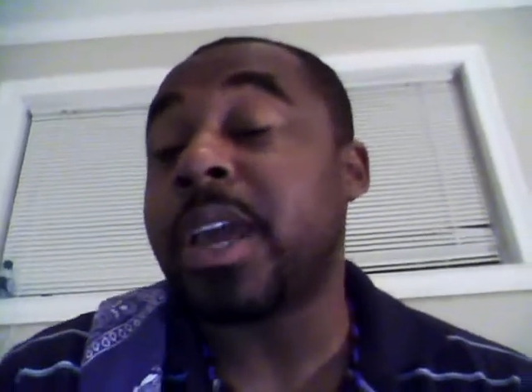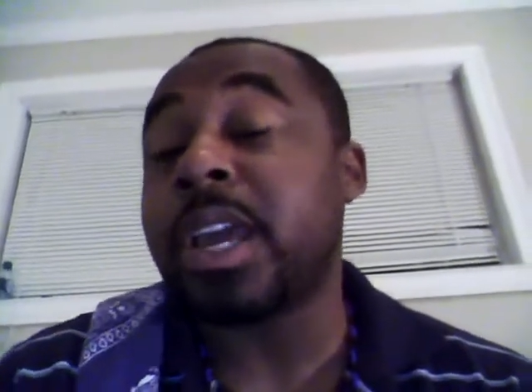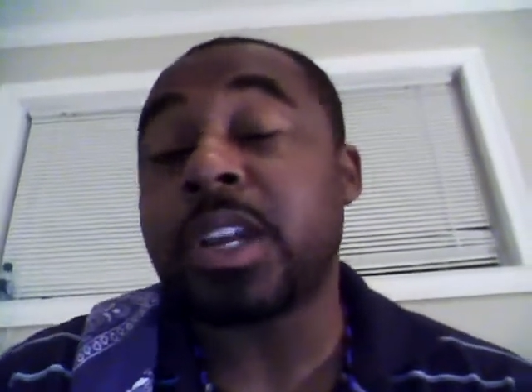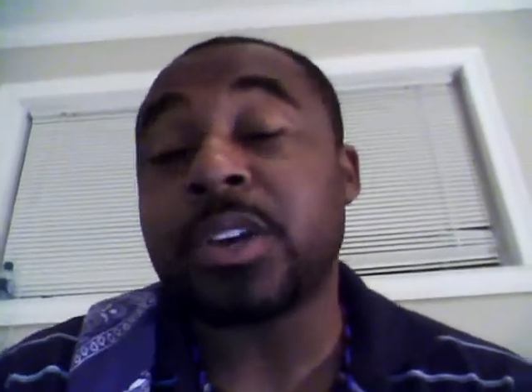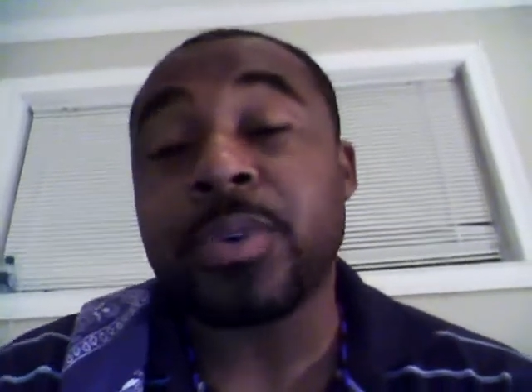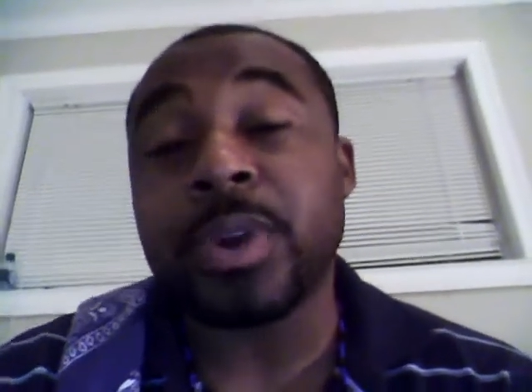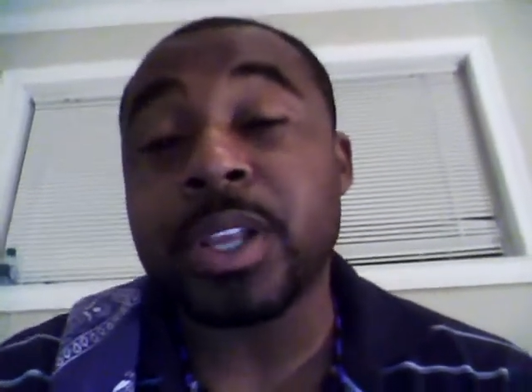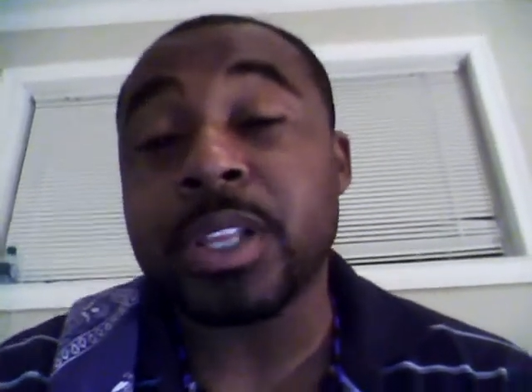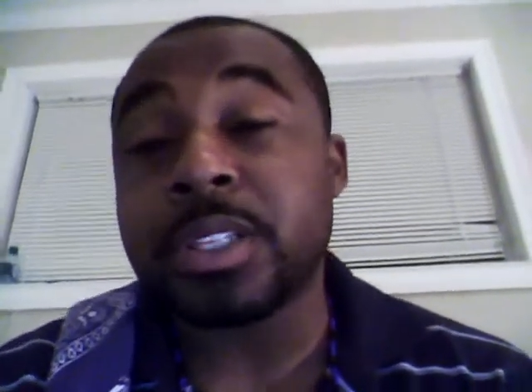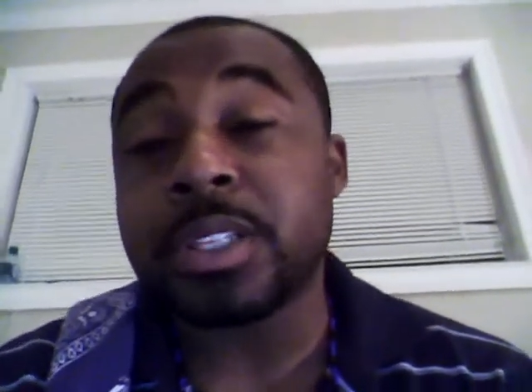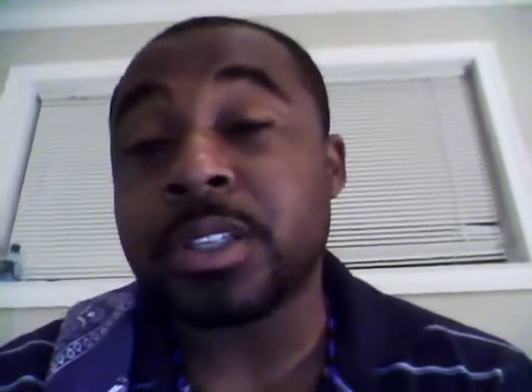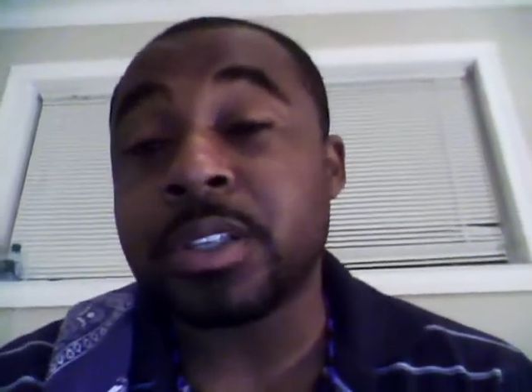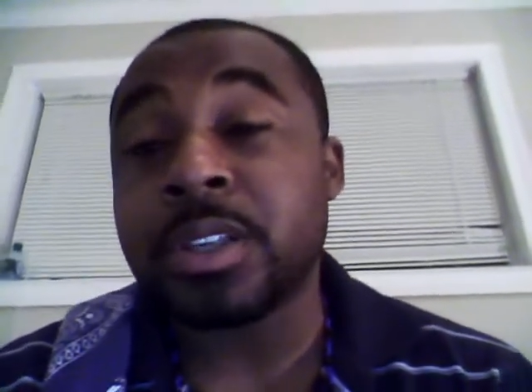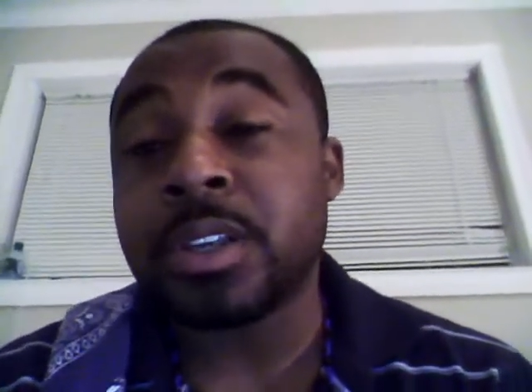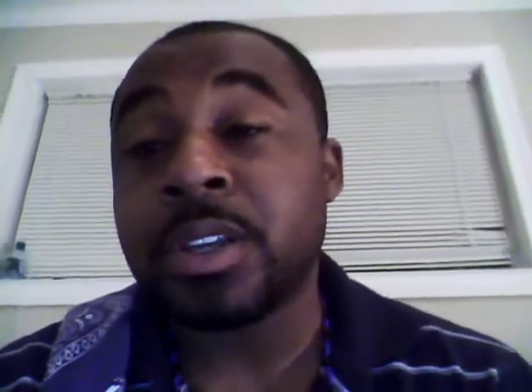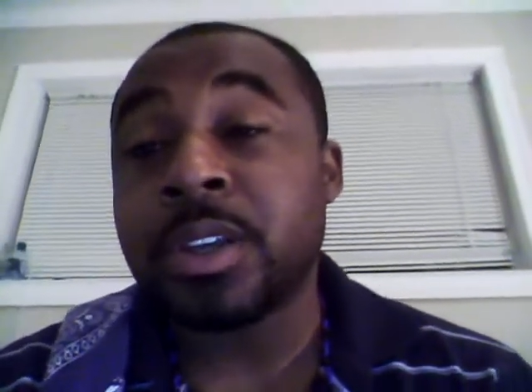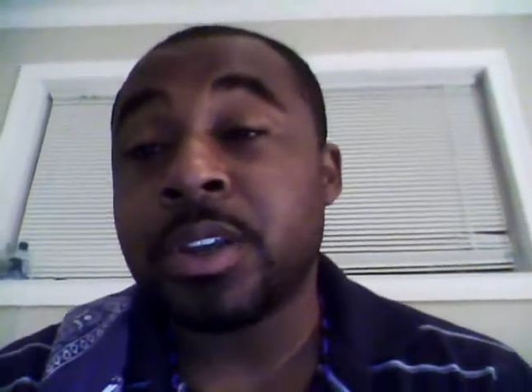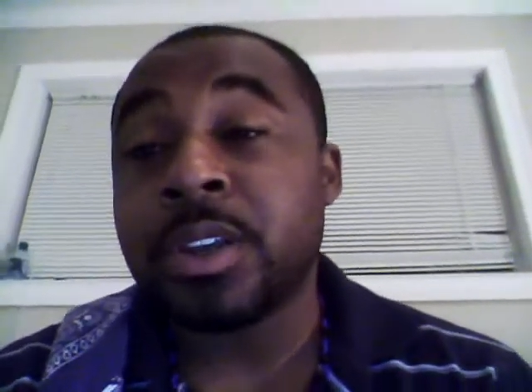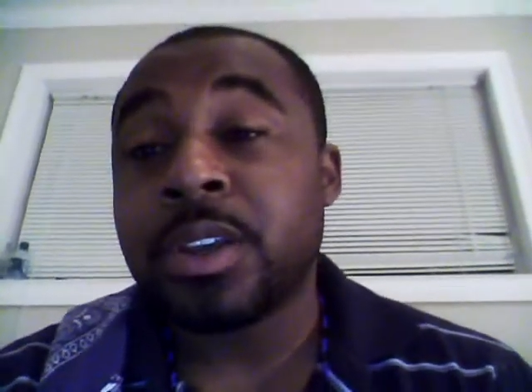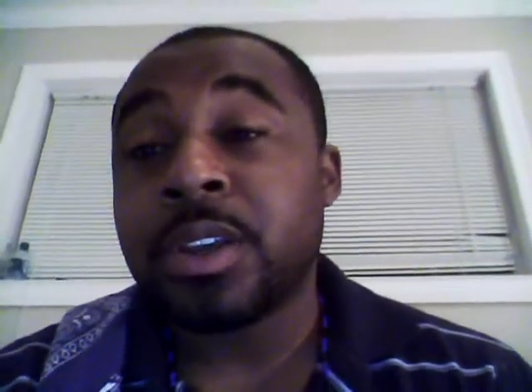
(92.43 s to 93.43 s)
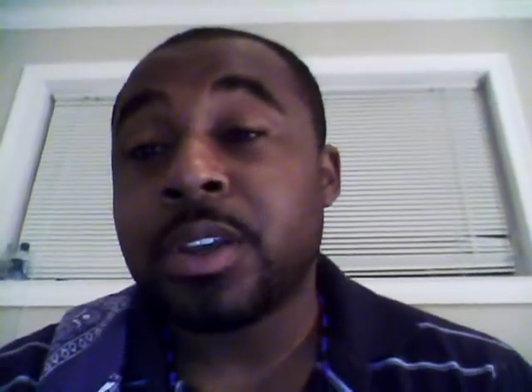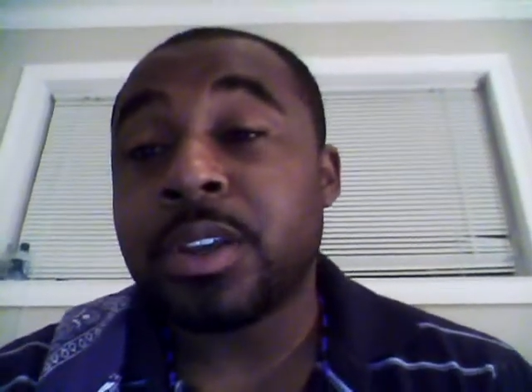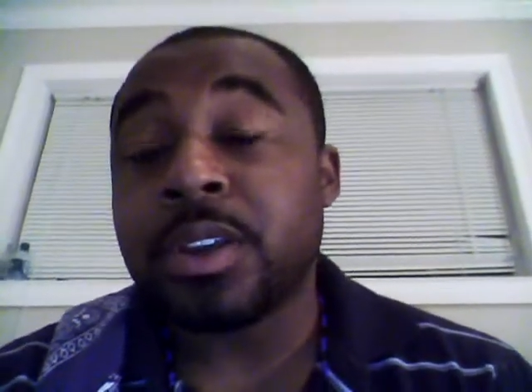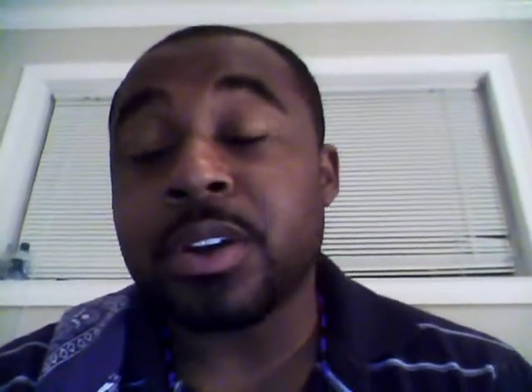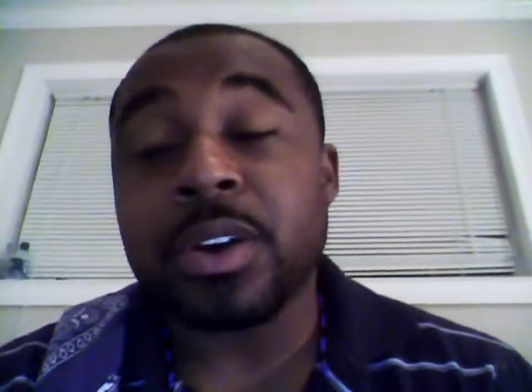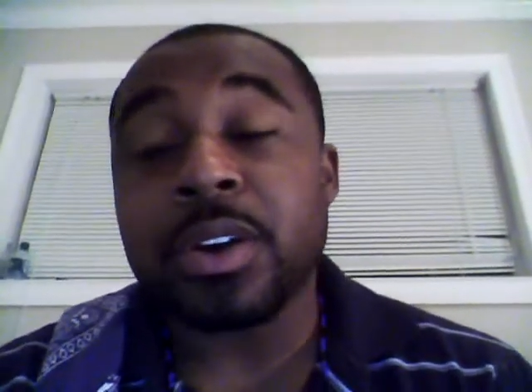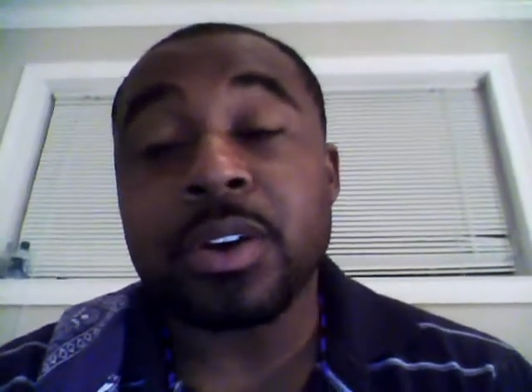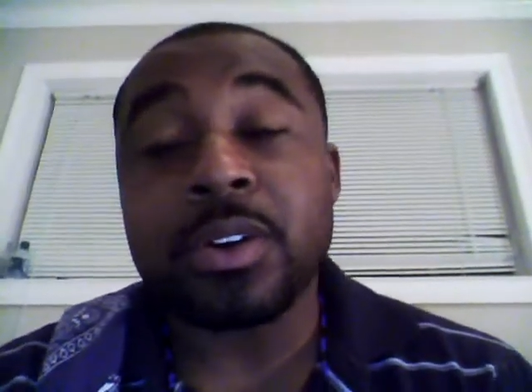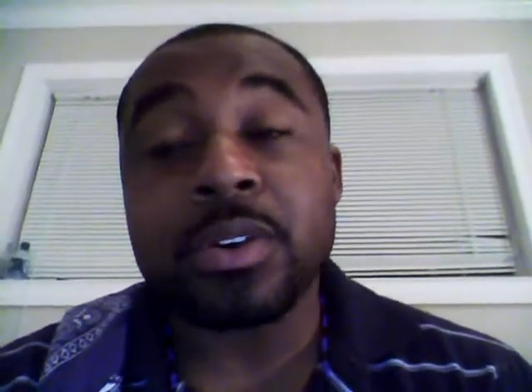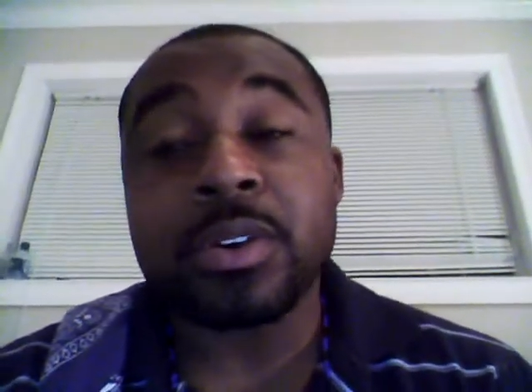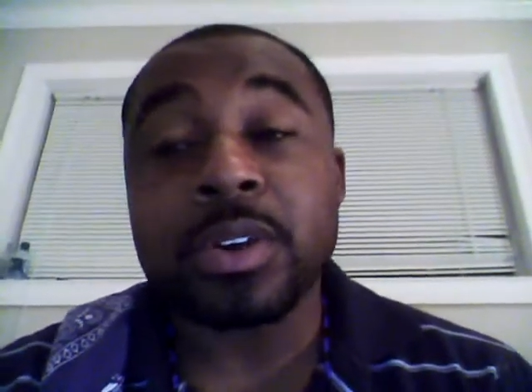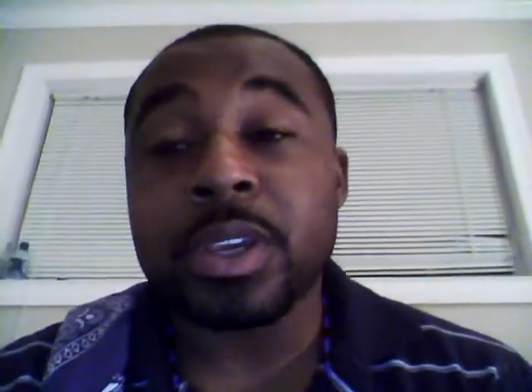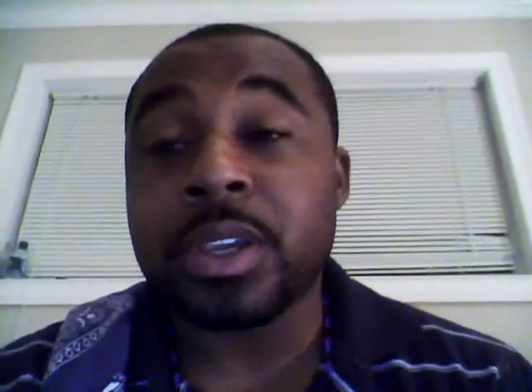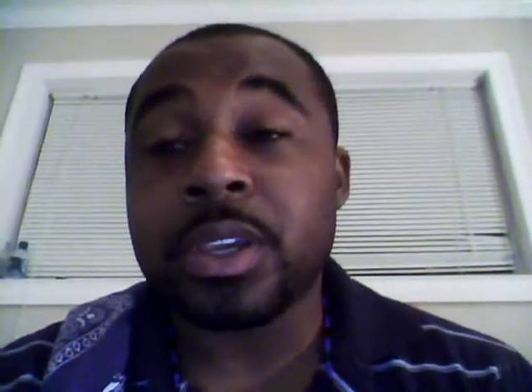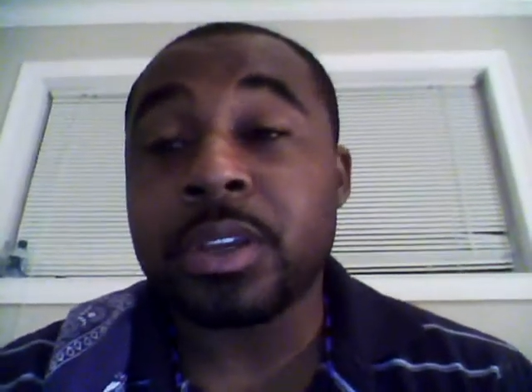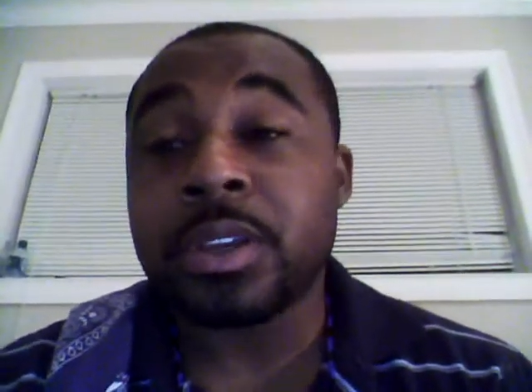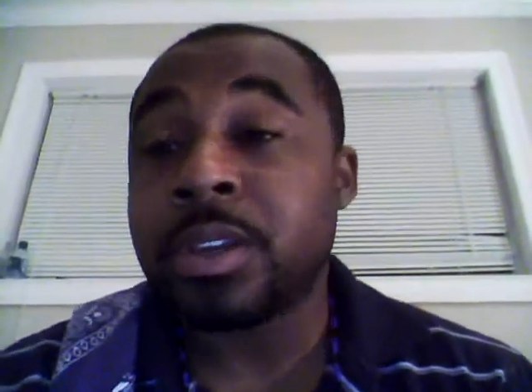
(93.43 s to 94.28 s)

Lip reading: ignorance, you know,